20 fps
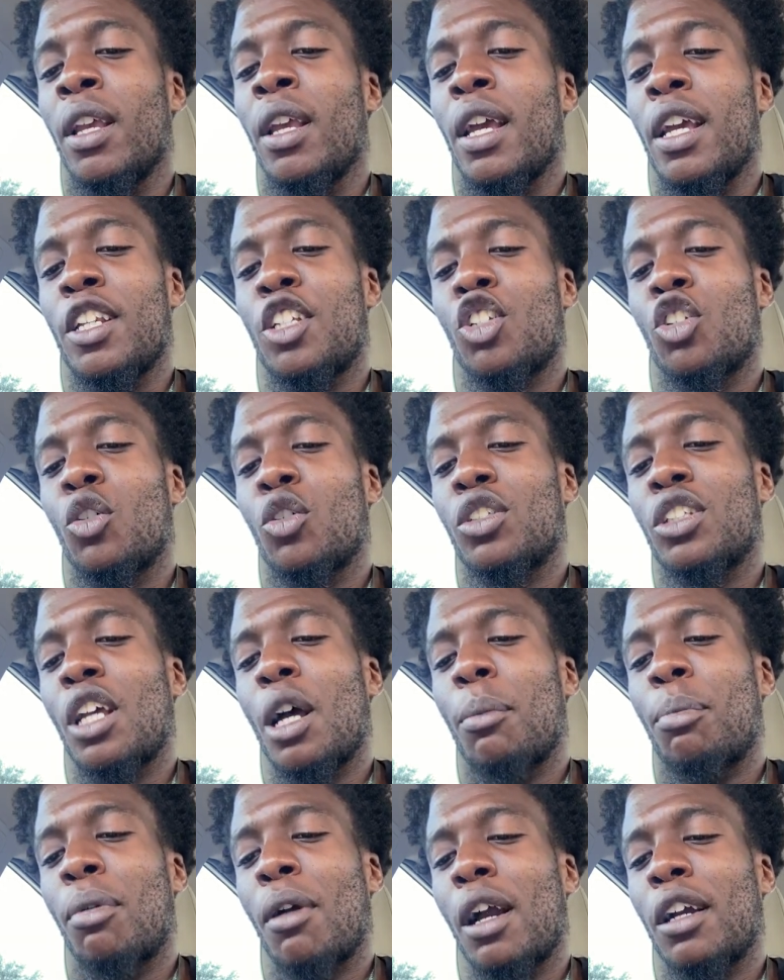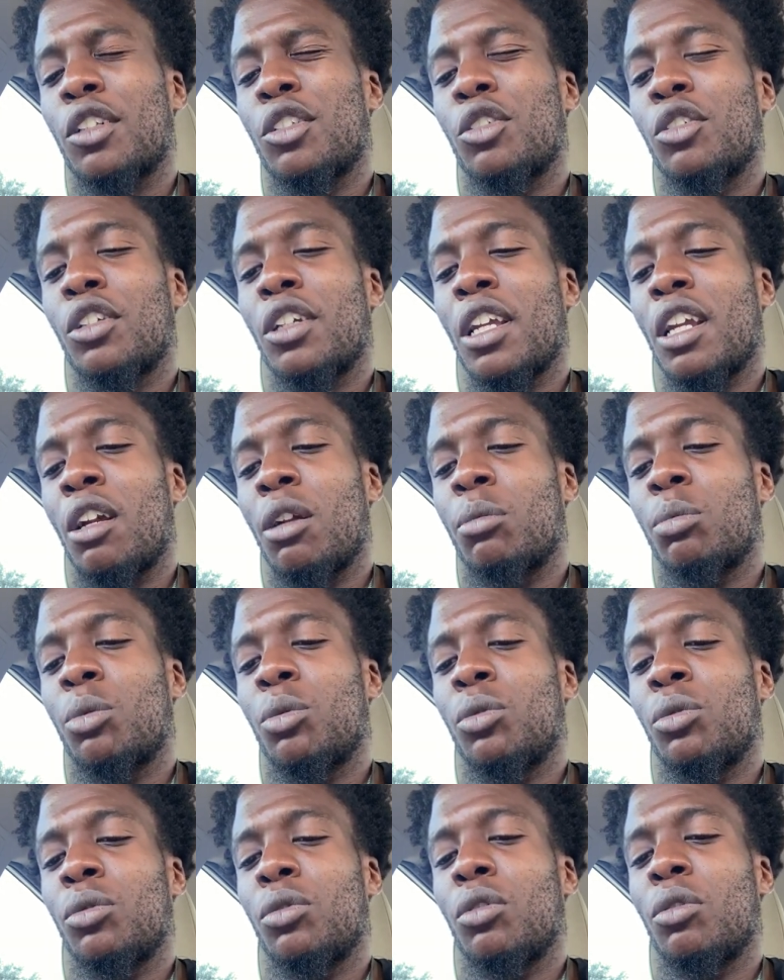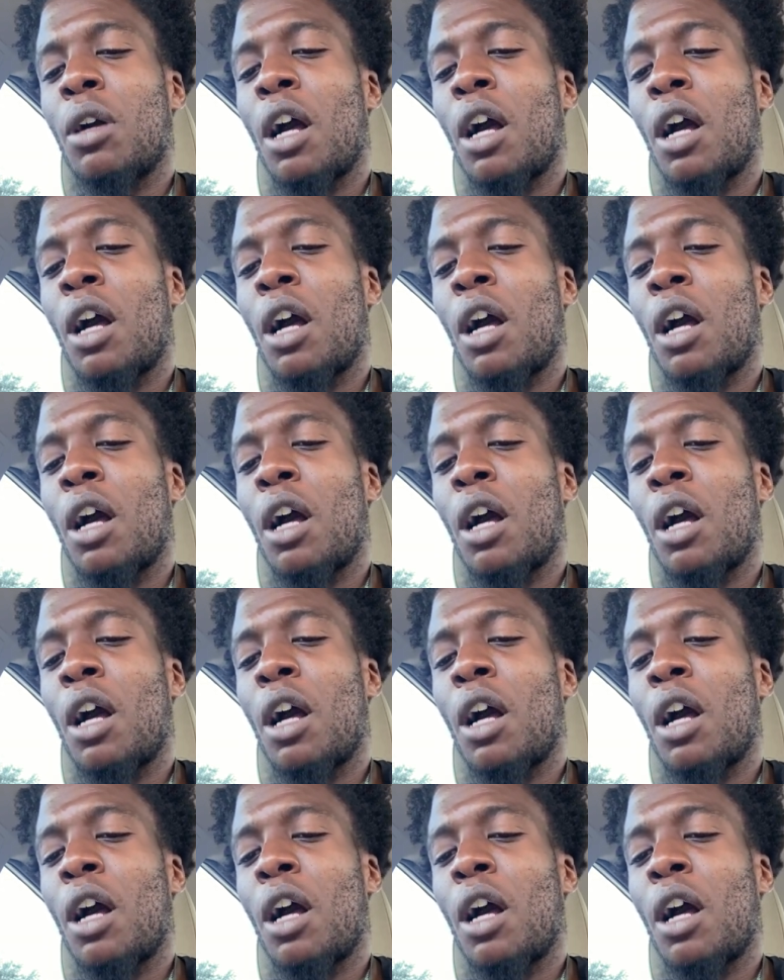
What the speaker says: It shows how Procter and Gamble